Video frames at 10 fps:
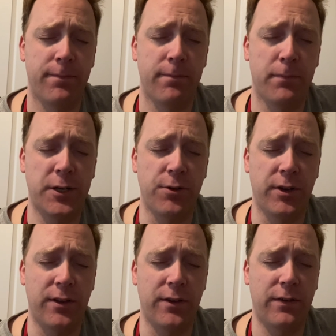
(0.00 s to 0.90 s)
by doing
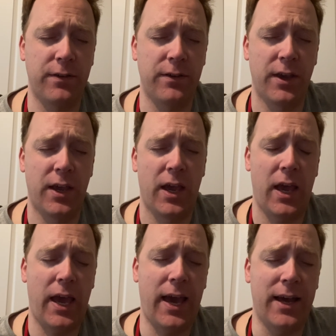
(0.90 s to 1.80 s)
this
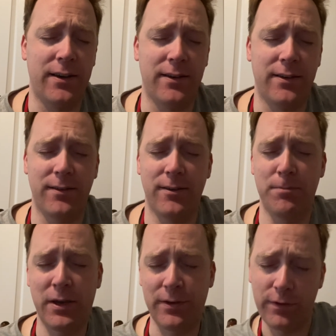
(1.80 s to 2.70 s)
and
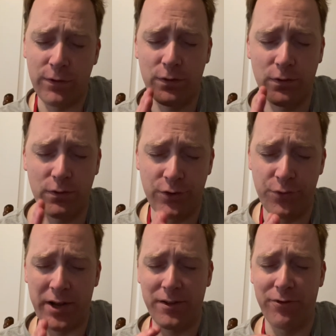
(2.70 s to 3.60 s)
because it's
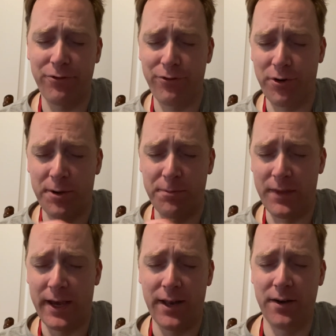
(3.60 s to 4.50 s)
directly from
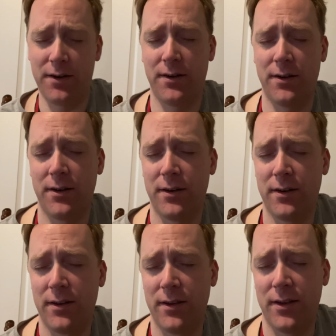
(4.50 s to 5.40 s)
that
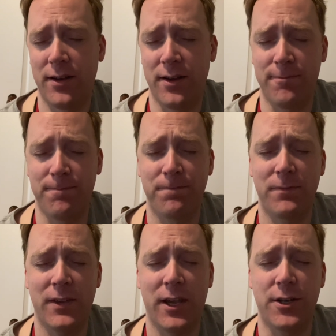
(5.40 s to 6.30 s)
um,
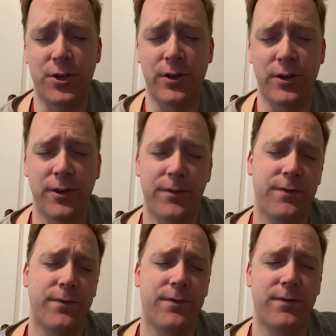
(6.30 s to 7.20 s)
Keter
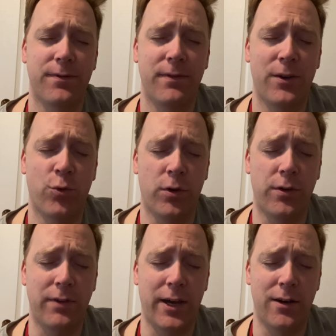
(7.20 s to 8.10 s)
World
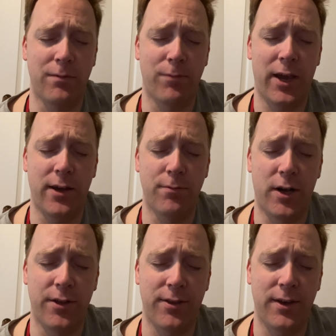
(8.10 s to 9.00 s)
of Adam
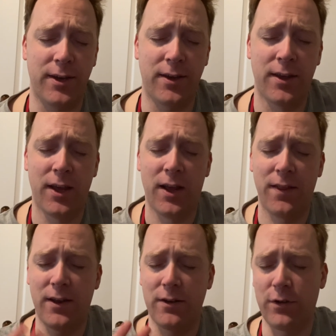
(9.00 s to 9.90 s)
Kadmon thing,
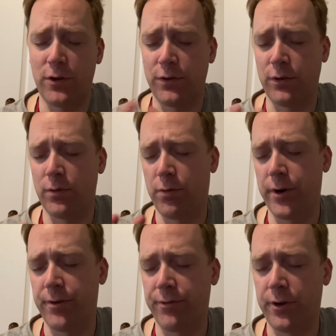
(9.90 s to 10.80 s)
that it's also
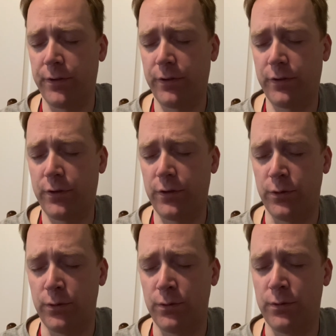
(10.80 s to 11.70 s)
important for us
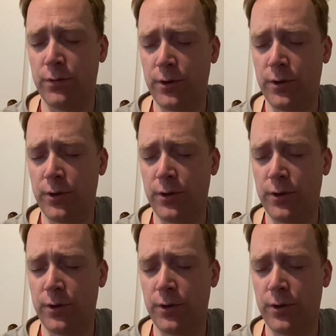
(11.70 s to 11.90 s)
to